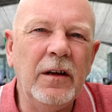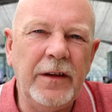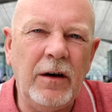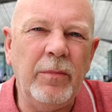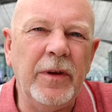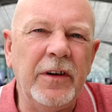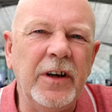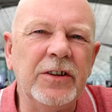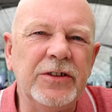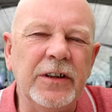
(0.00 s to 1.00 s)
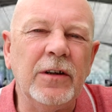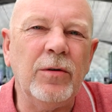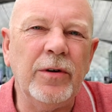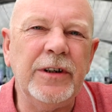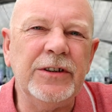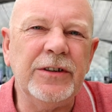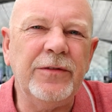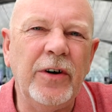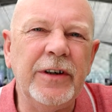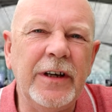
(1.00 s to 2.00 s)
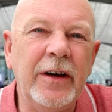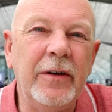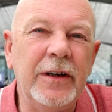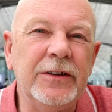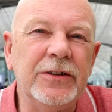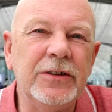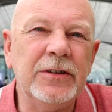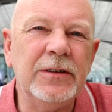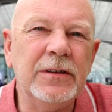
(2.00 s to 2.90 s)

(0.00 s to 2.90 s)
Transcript: That would be the next thing the lawyer needs to find out, is